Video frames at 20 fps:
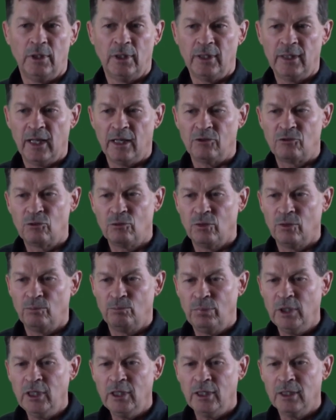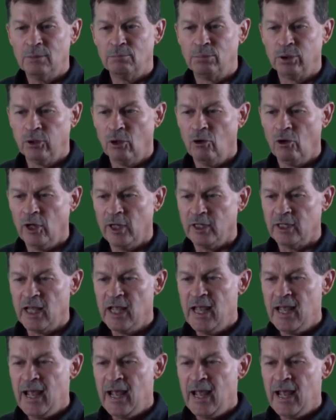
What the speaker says: that's being employed.